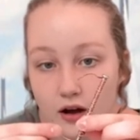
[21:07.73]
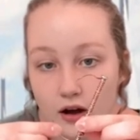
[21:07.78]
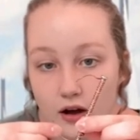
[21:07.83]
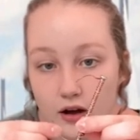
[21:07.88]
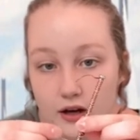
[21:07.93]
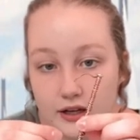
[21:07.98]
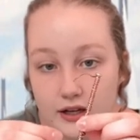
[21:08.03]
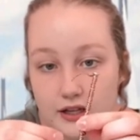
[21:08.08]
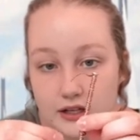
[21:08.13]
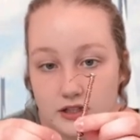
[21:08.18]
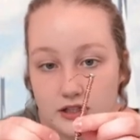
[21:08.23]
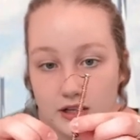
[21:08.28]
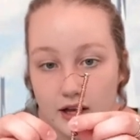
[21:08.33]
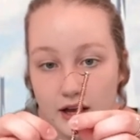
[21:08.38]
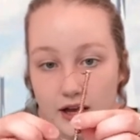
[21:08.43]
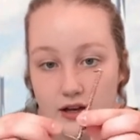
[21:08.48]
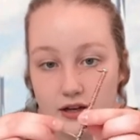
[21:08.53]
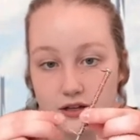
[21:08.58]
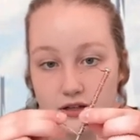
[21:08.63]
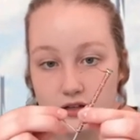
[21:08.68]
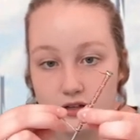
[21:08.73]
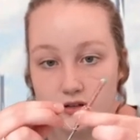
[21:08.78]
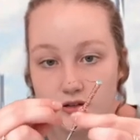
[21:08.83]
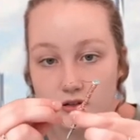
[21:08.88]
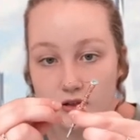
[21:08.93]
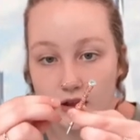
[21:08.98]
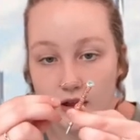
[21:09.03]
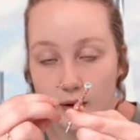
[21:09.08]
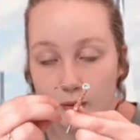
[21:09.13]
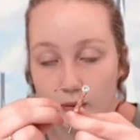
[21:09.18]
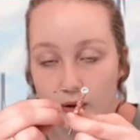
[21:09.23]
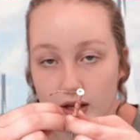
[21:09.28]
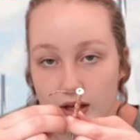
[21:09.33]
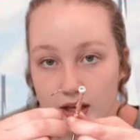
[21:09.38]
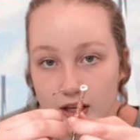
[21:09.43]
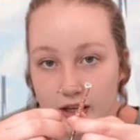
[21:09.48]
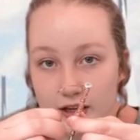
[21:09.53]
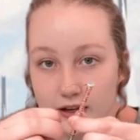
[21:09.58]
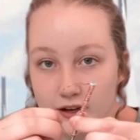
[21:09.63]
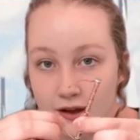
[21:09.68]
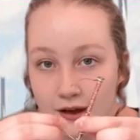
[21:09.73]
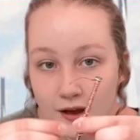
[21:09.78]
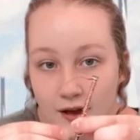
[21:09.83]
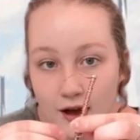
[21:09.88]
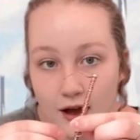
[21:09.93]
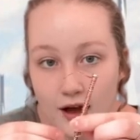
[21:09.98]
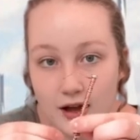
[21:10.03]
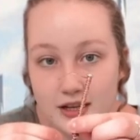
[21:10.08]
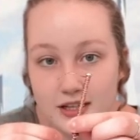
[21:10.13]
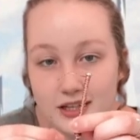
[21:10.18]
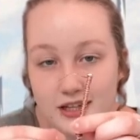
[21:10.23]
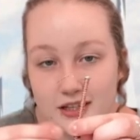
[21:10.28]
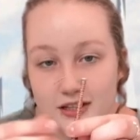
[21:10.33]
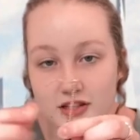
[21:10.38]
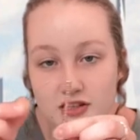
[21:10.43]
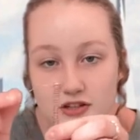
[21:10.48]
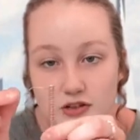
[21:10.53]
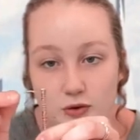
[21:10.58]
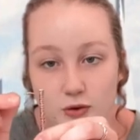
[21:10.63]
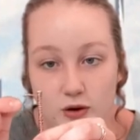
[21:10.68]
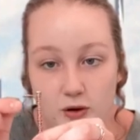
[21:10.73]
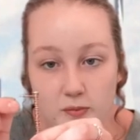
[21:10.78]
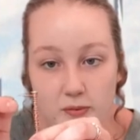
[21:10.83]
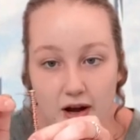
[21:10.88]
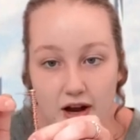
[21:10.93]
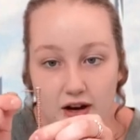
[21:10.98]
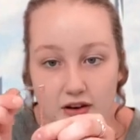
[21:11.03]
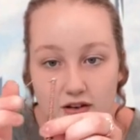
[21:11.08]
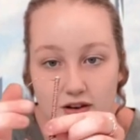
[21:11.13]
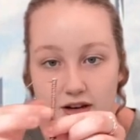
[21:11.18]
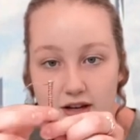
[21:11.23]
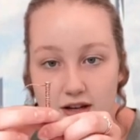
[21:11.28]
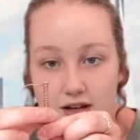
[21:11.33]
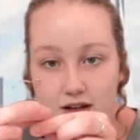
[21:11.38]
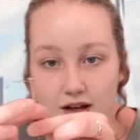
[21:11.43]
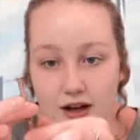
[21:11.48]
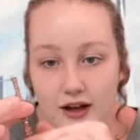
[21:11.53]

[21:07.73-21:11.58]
on each end so that we can attach it to our battery,